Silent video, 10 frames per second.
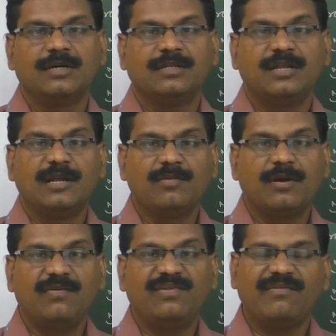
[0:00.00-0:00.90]
the number
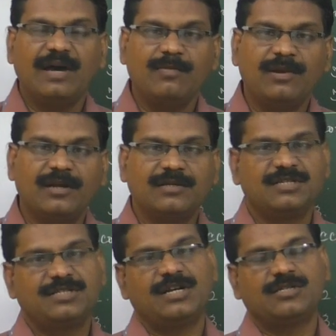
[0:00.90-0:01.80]
of available energy
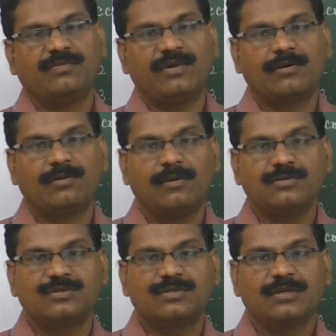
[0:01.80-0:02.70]
states of
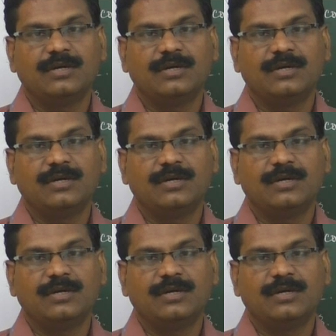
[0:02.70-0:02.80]
electrons,